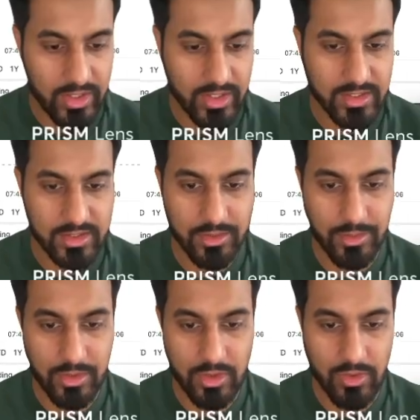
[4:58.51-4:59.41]
You guys
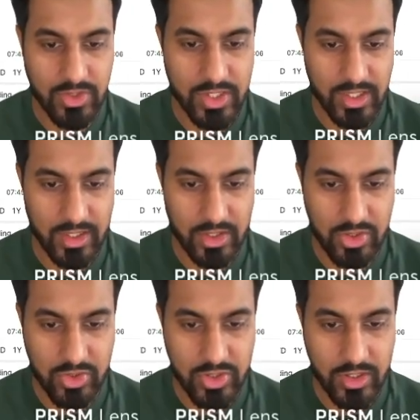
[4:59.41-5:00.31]
go and check in
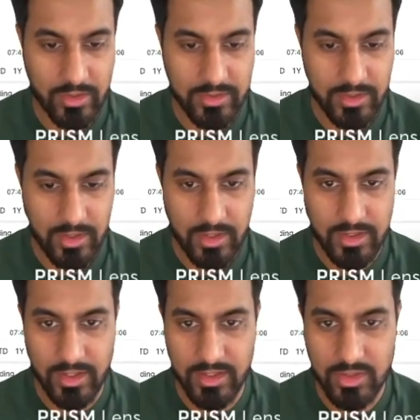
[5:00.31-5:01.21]
your charts.
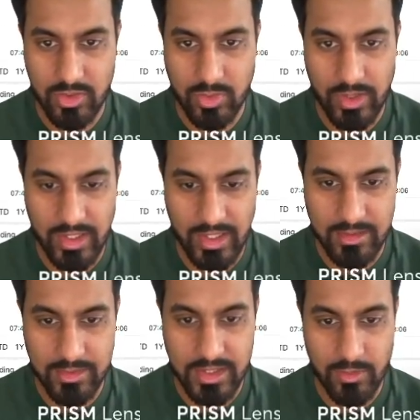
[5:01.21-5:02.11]
that this was where the
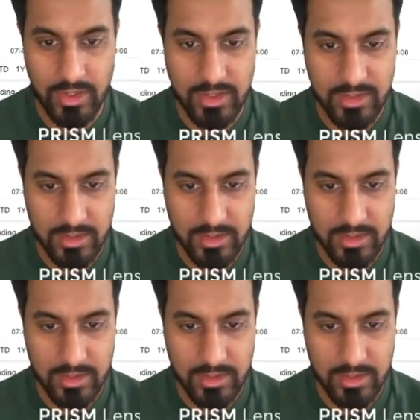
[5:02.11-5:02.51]
SMT was.